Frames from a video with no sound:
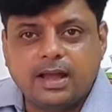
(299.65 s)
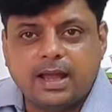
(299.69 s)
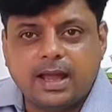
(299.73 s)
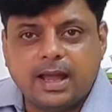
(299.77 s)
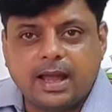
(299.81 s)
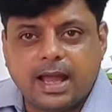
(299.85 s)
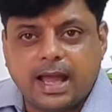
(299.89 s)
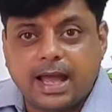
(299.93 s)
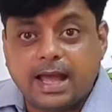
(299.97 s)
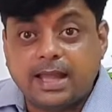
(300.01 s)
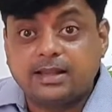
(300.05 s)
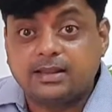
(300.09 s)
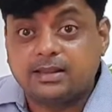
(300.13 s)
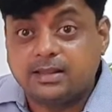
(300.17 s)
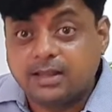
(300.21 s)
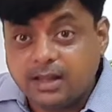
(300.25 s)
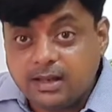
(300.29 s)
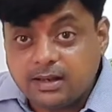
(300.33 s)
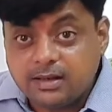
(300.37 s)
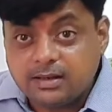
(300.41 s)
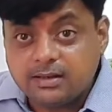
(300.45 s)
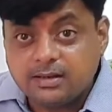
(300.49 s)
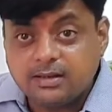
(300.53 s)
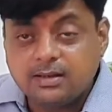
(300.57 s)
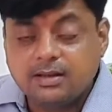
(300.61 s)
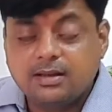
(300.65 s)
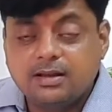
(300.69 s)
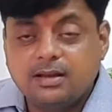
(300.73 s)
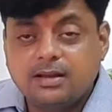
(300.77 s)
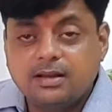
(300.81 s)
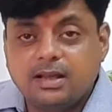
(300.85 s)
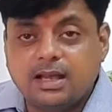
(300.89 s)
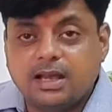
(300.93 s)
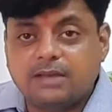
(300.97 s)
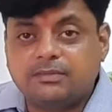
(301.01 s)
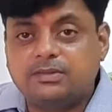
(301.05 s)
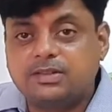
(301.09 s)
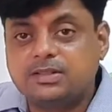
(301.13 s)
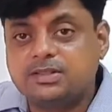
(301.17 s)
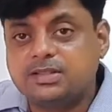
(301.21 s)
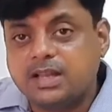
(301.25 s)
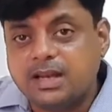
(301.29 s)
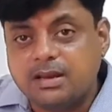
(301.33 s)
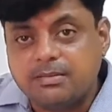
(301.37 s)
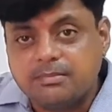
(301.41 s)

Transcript: And then, if there's any